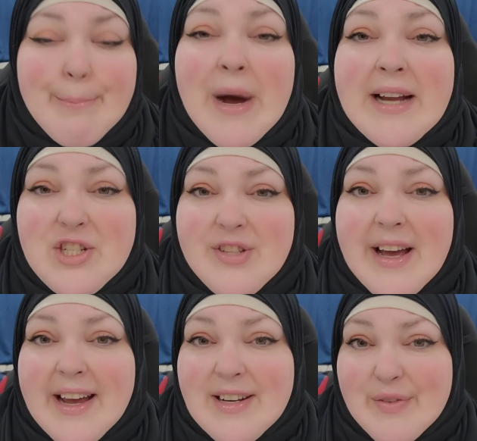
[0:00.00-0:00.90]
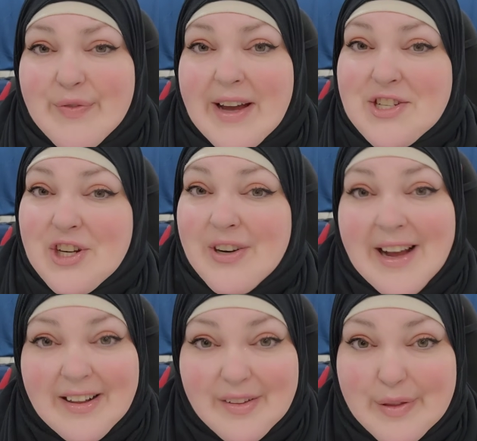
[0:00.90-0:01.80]
much that can affect your
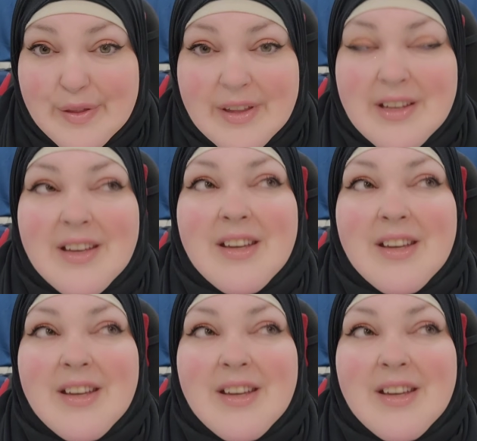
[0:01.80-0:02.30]
health.